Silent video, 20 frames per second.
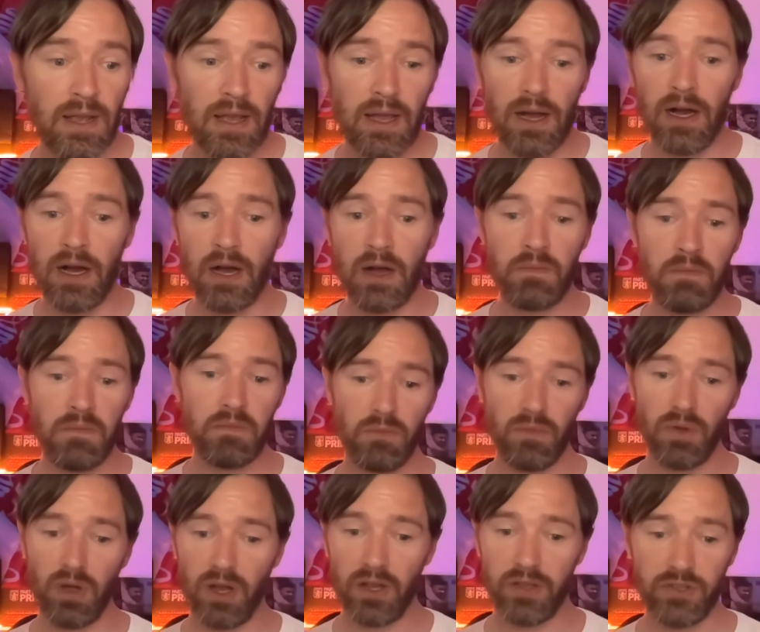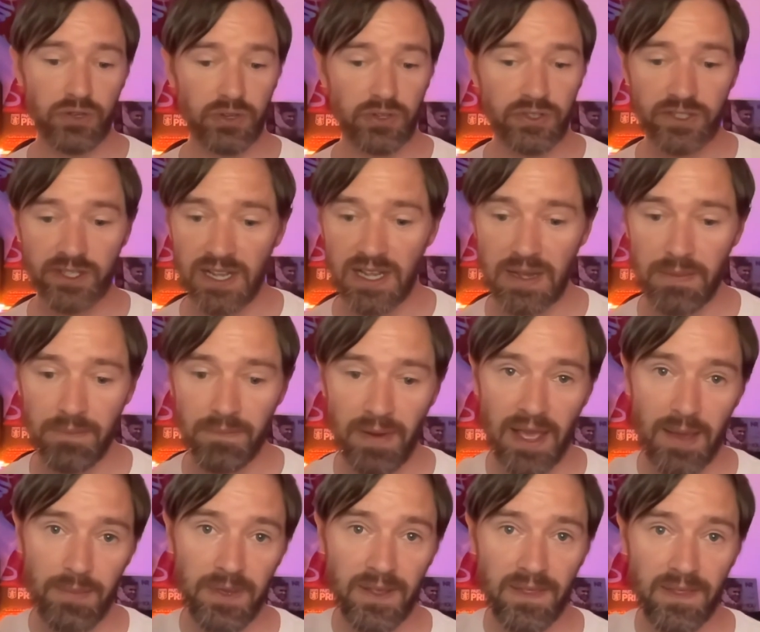You could see him
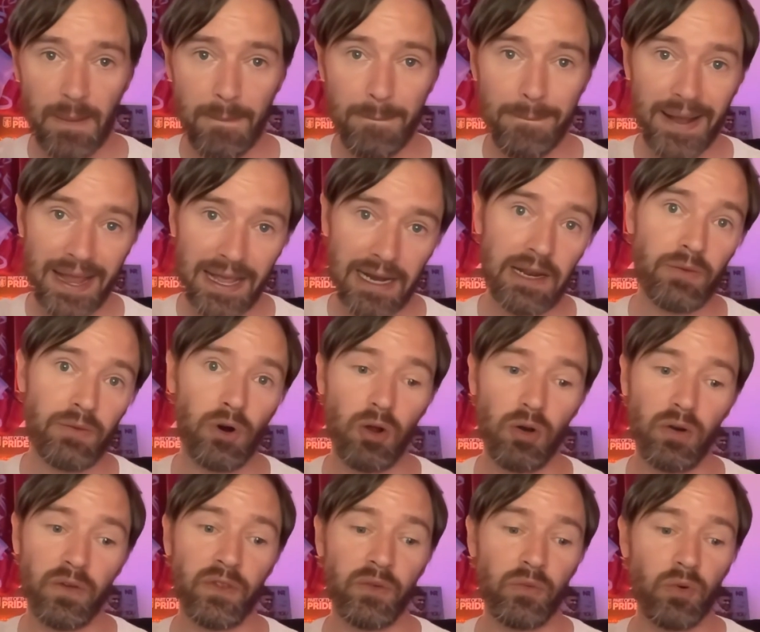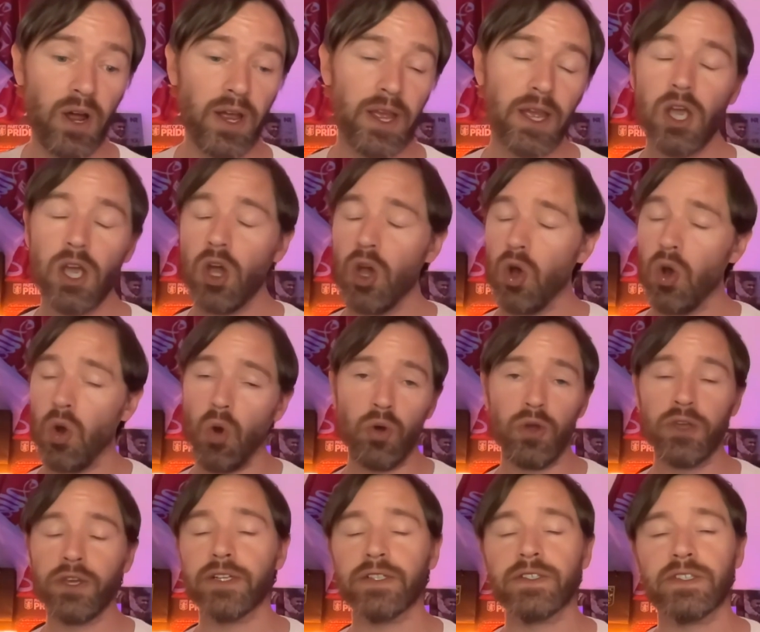maybe in that Bailey role in the right, or you
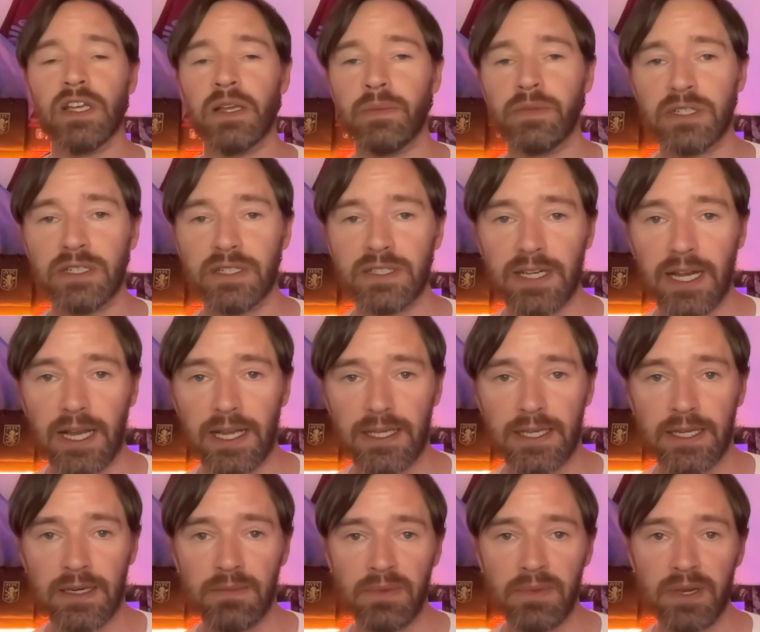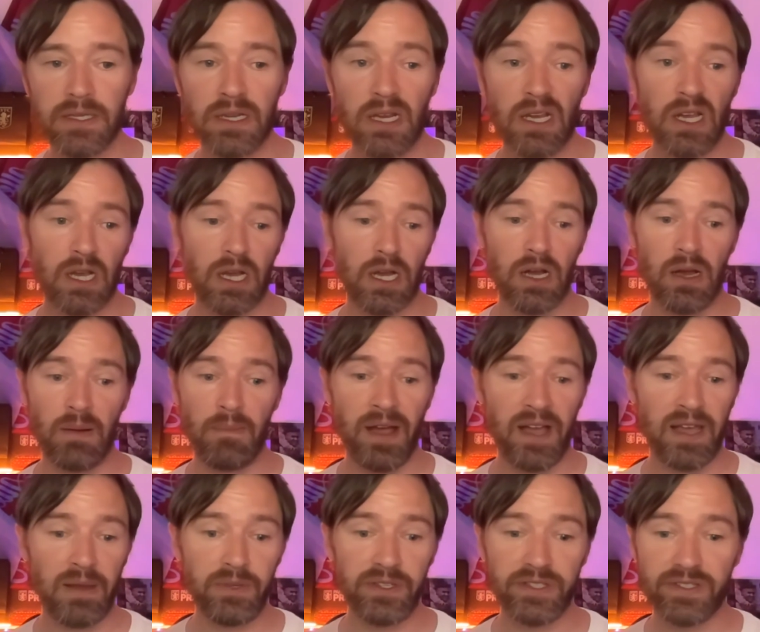could see him as an attacking mid,
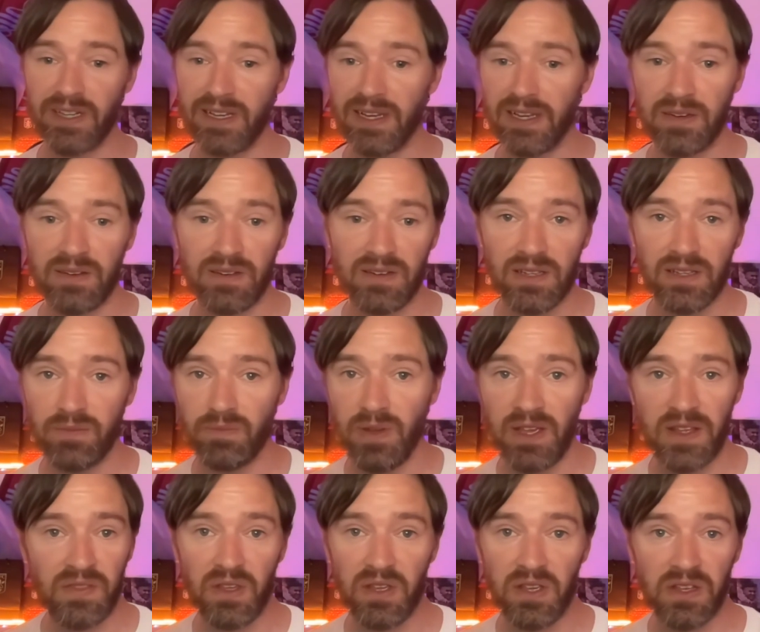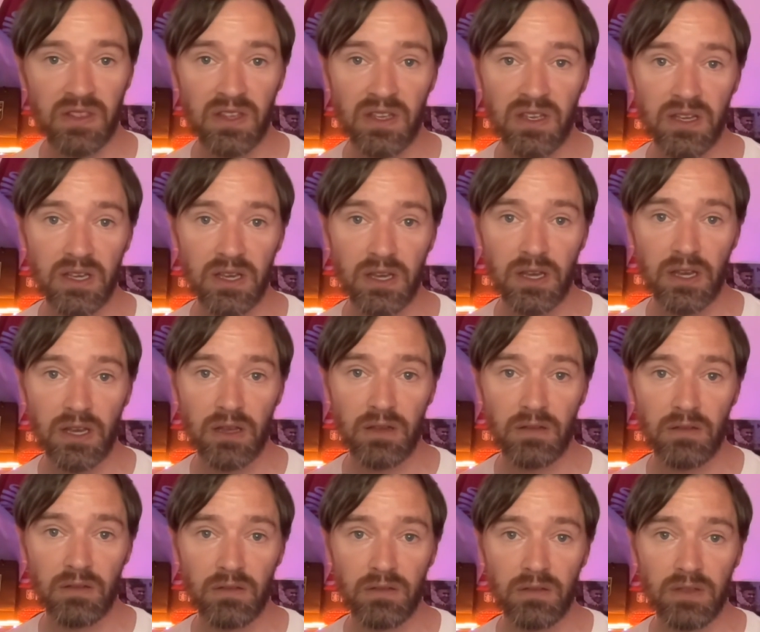maybe sitting in the
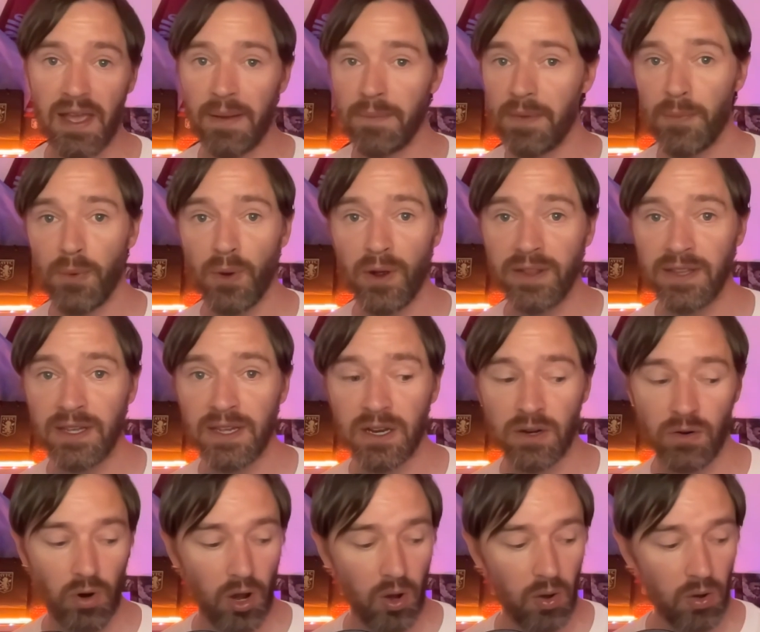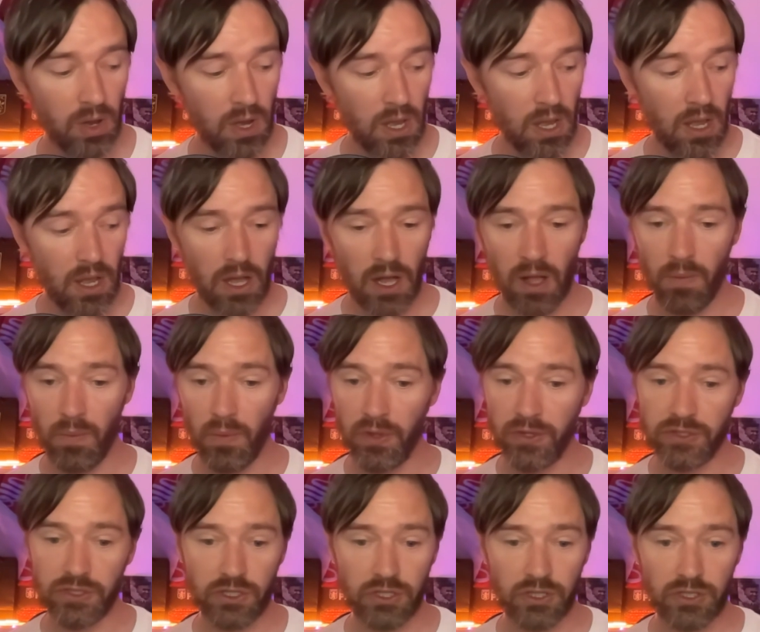Emi Buendia role. It's
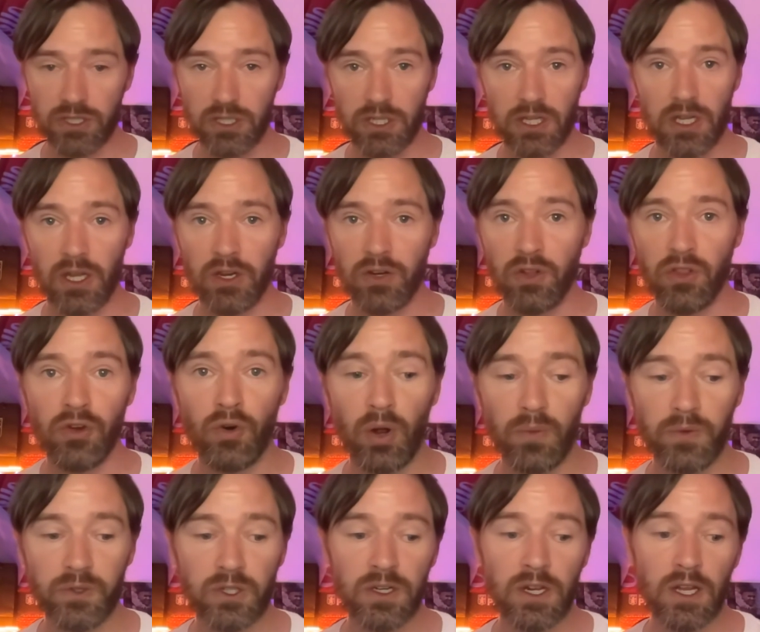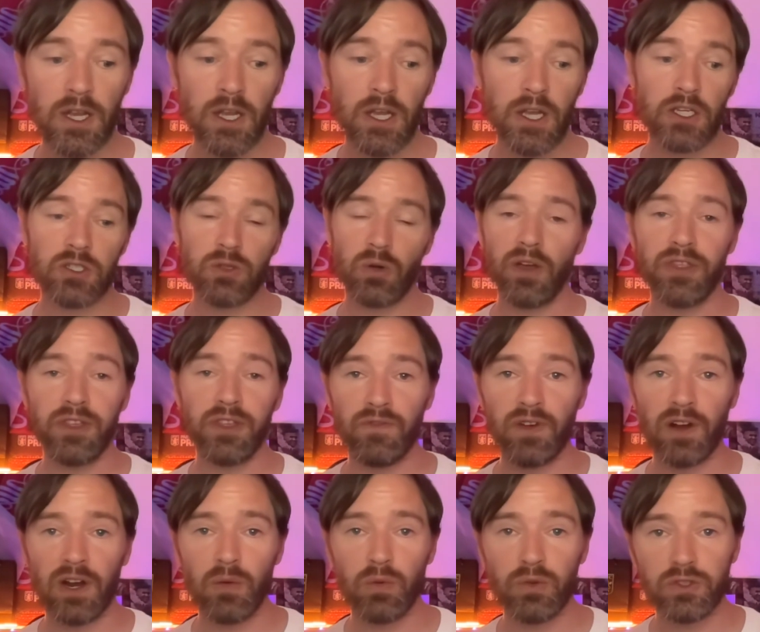just another option. Do I think
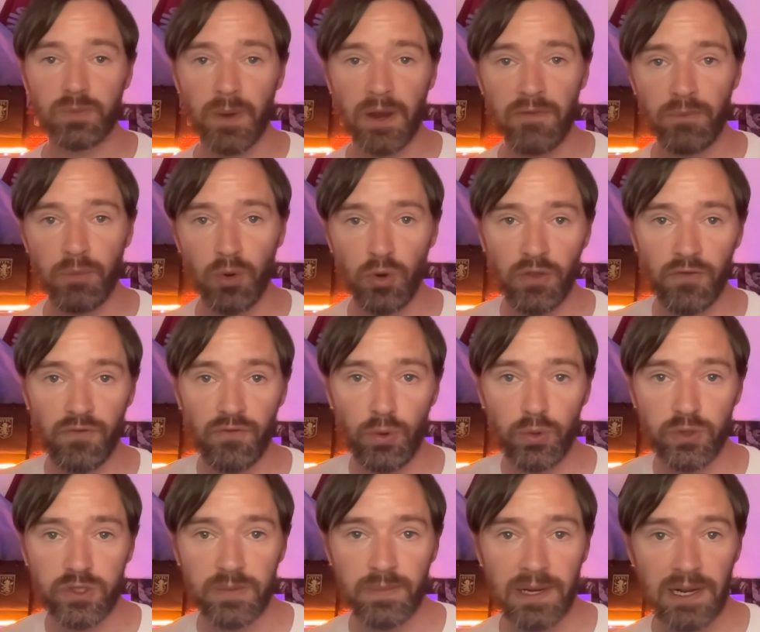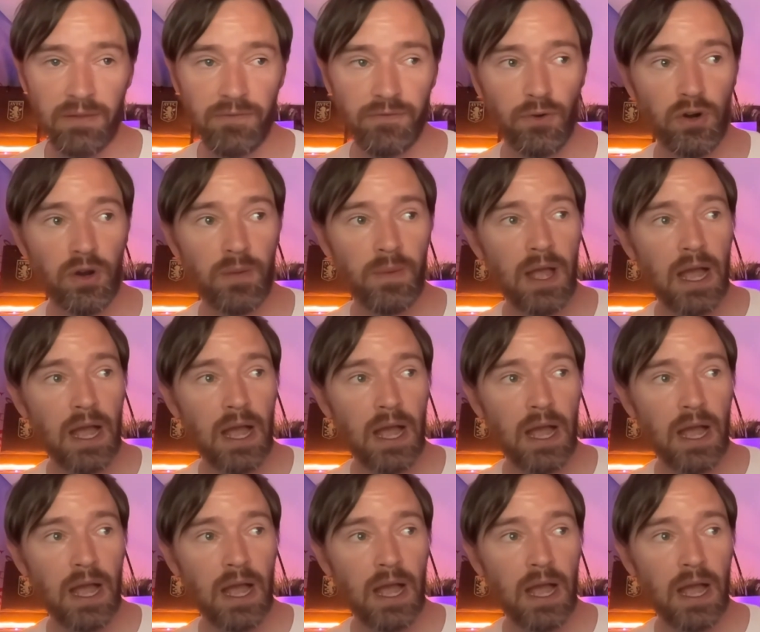Villa will spend more than 40 million for him?